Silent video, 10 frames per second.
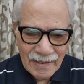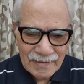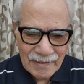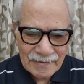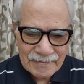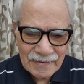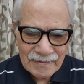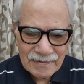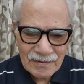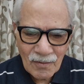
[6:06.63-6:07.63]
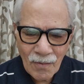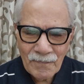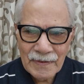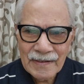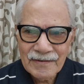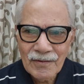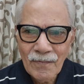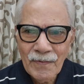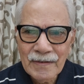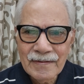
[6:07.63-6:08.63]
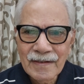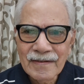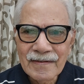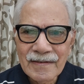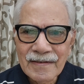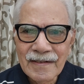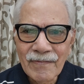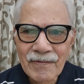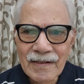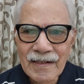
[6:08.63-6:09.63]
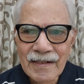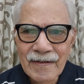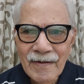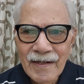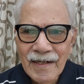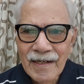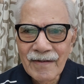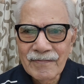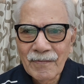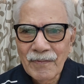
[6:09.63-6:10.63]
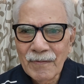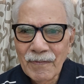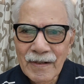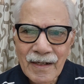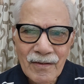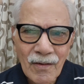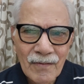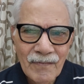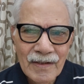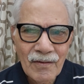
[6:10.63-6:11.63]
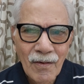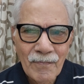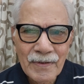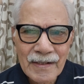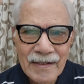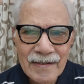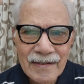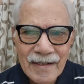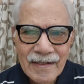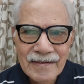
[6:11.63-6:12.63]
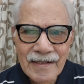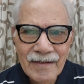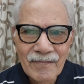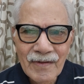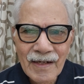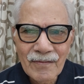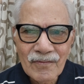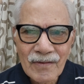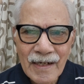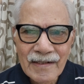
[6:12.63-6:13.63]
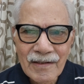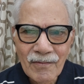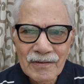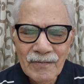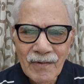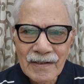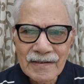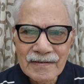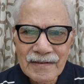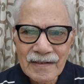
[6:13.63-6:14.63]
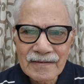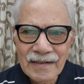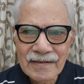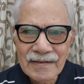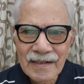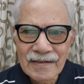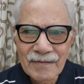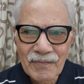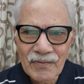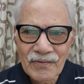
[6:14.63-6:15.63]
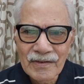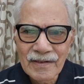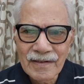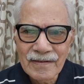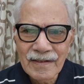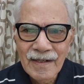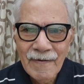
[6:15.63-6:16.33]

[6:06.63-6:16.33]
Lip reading: And next is competence of persons. Definitely, if the people are not very competent, then we have to write down the work instructions and the procedures